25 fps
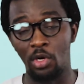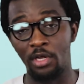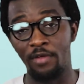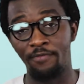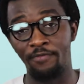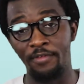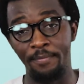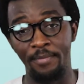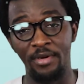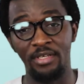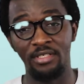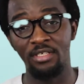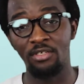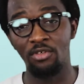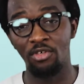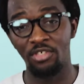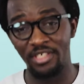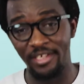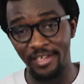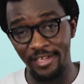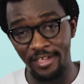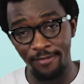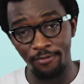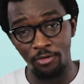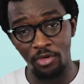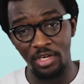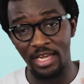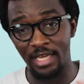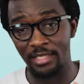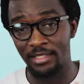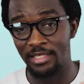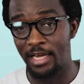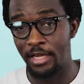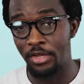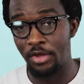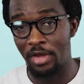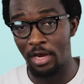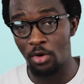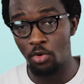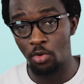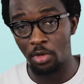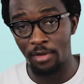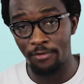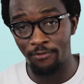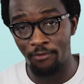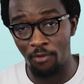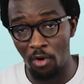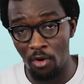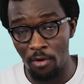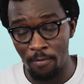If the person doesn't give you the answer you are looking
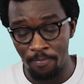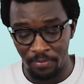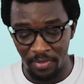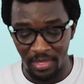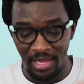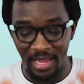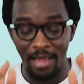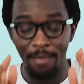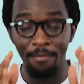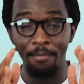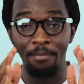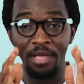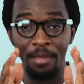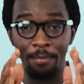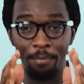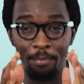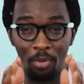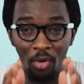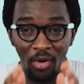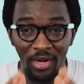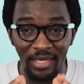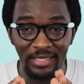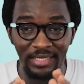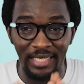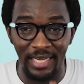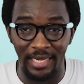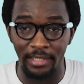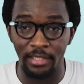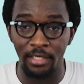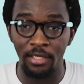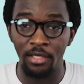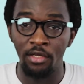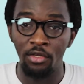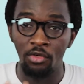for, be pointed.